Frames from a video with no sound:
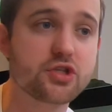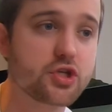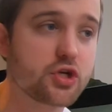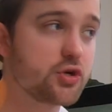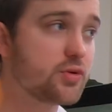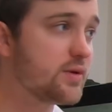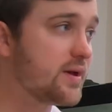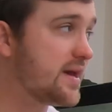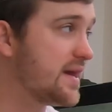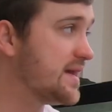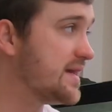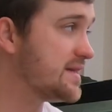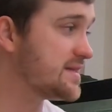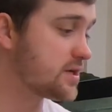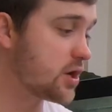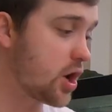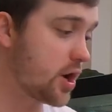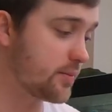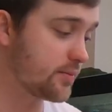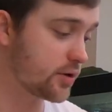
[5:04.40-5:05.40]
to do
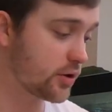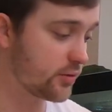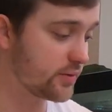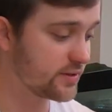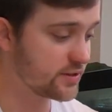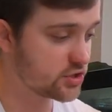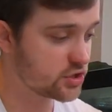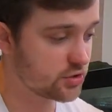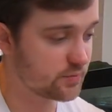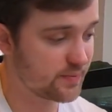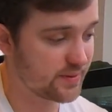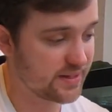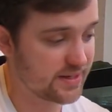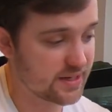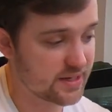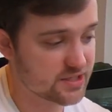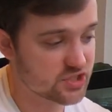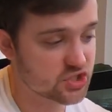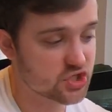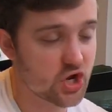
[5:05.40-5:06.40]
is I'm going to
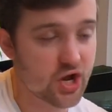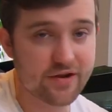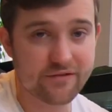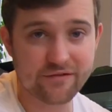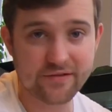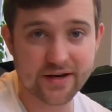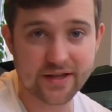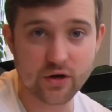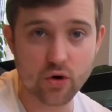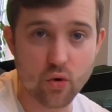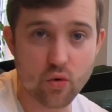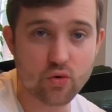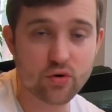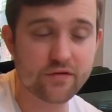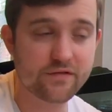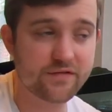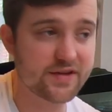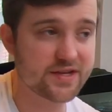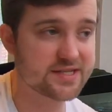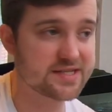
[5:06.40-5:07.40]
be siphoning all
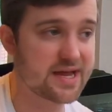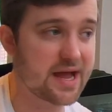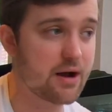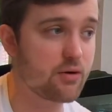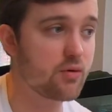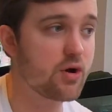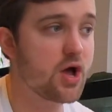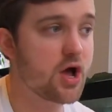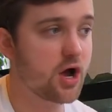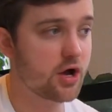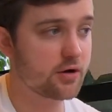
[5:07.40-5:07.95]
of this out.